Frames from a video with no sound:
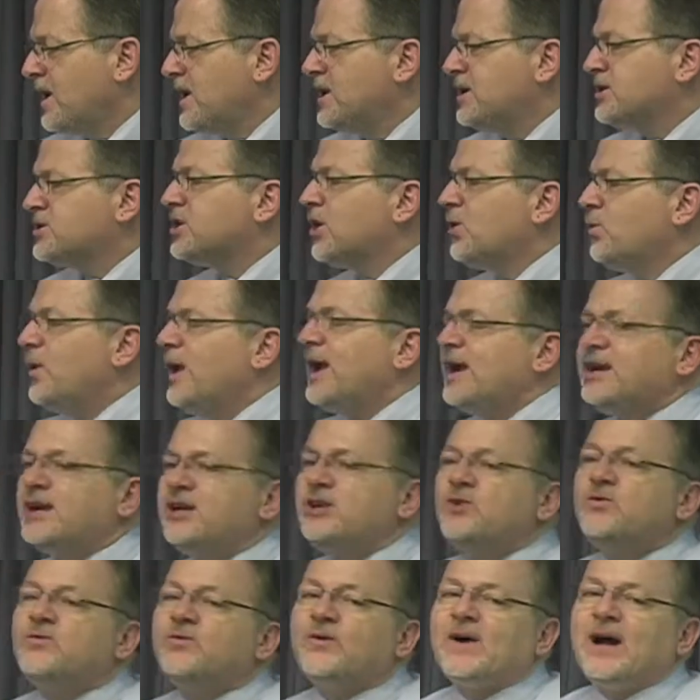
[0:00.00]
So where can
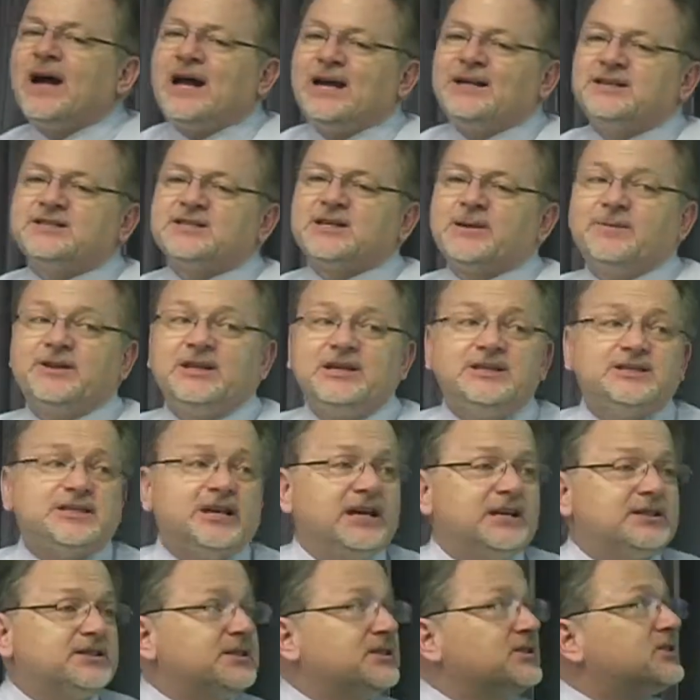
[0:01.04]
you find some of these
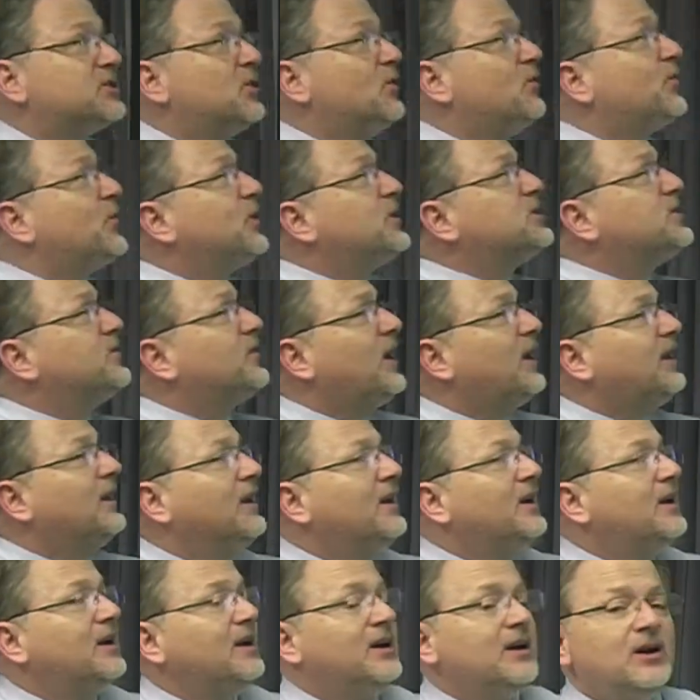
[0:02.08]
answers? So first of all,
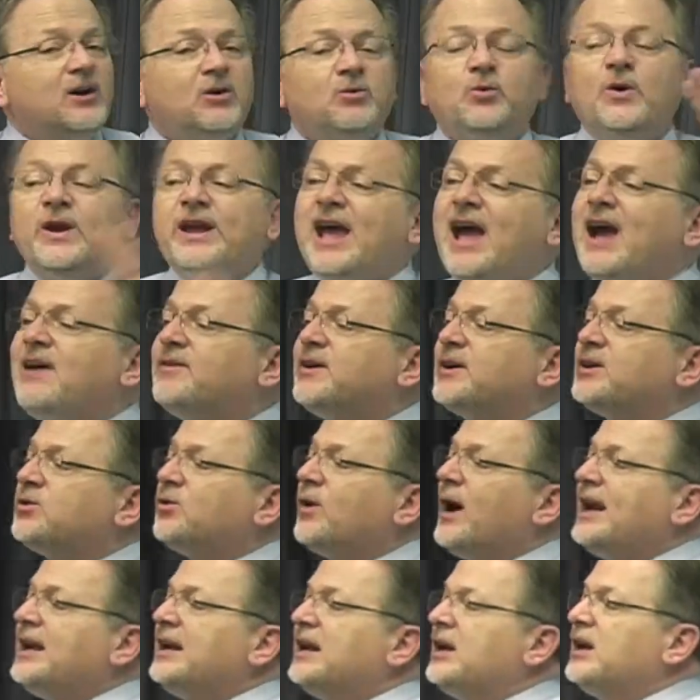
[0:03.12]
we have a
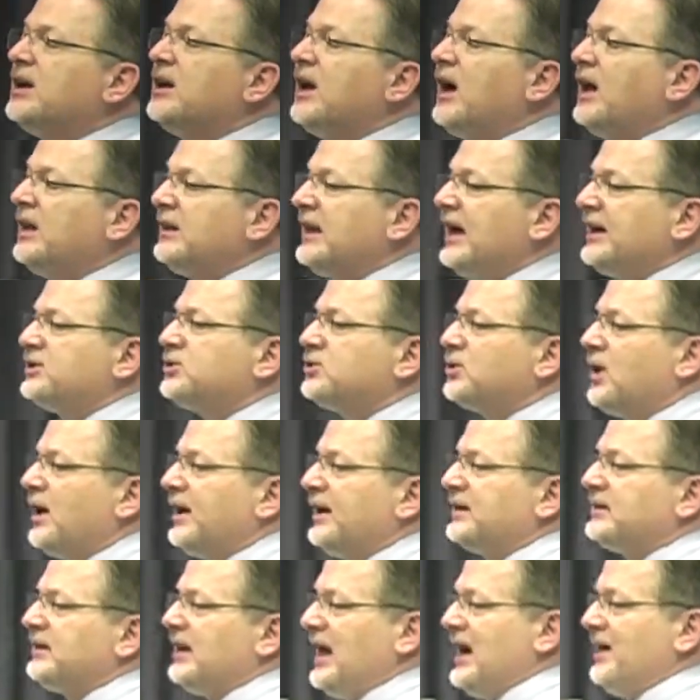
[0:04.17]
great
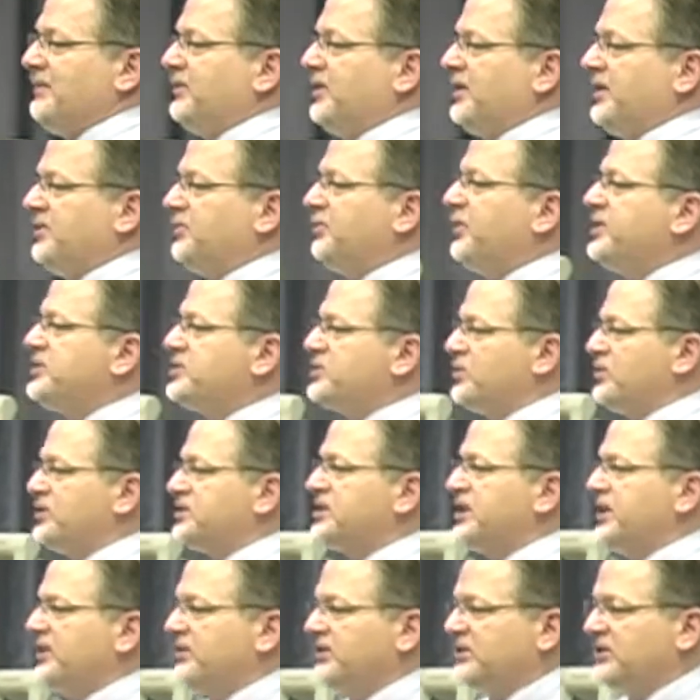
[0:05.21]
electronic library resource
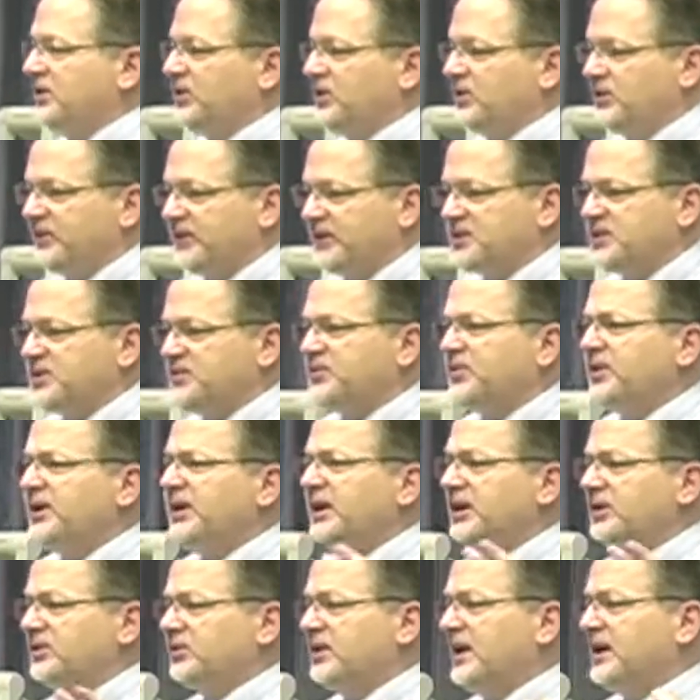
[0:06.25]
here at the university. It's a pretty
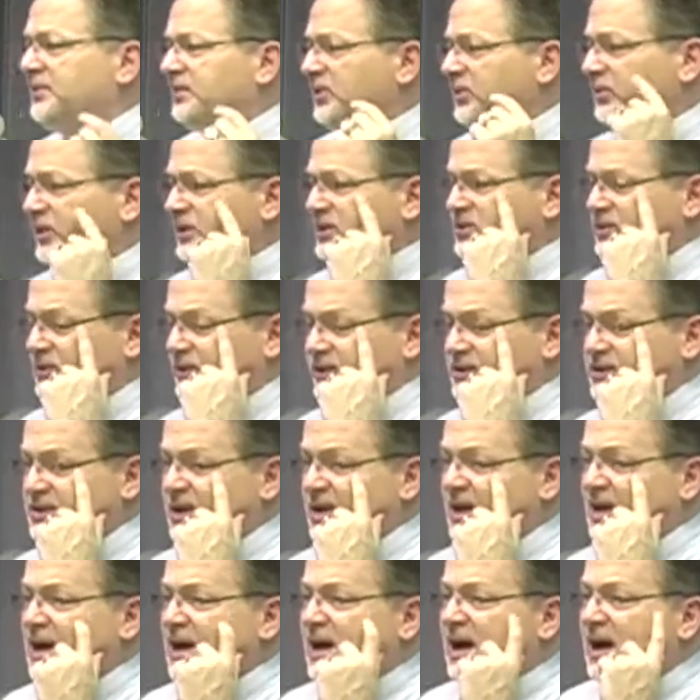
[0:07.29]
incredible resource.
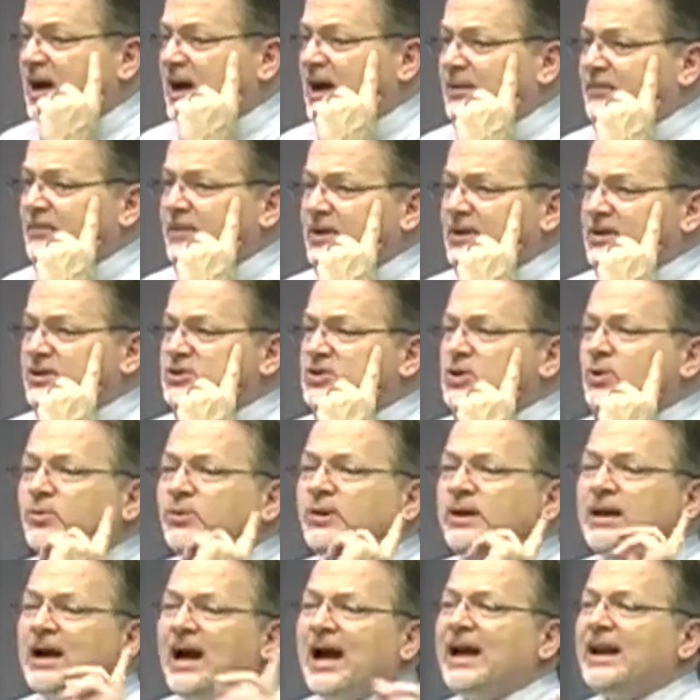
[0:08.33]
So
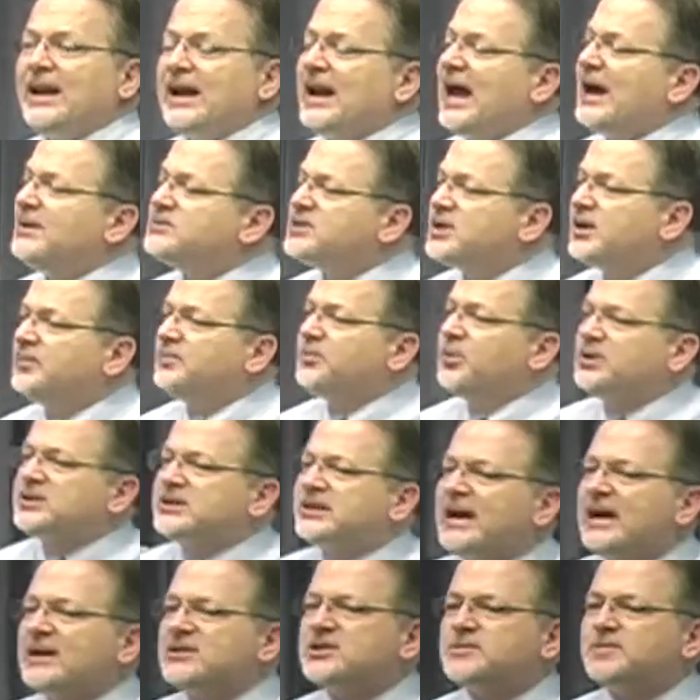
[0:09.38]
we got, and I was going to put
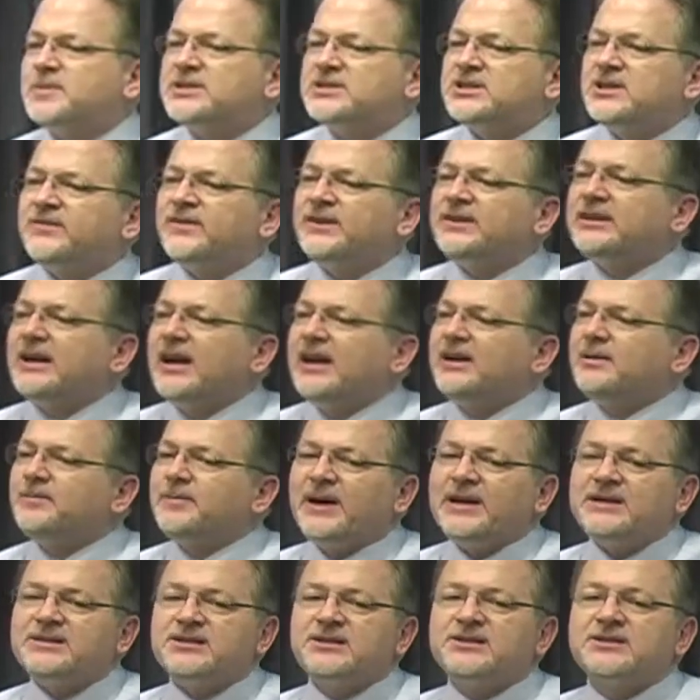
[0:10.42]
down specific
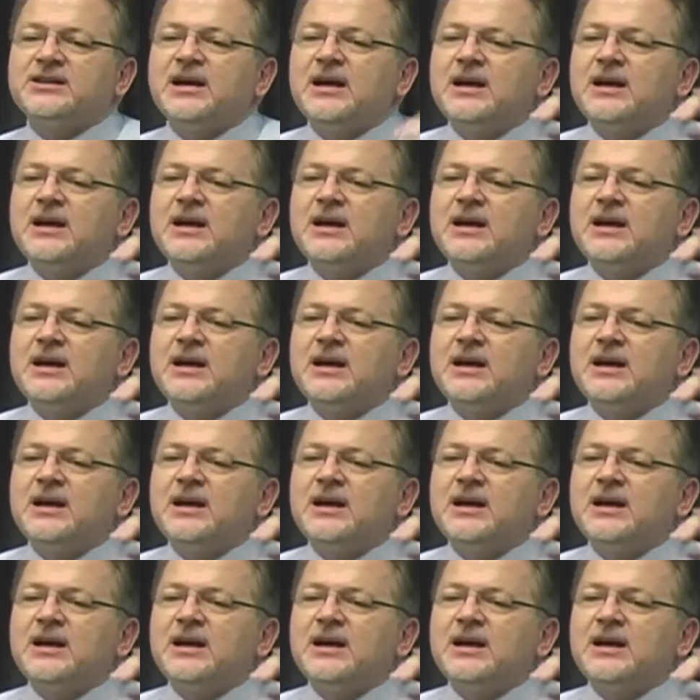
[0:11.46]
databases,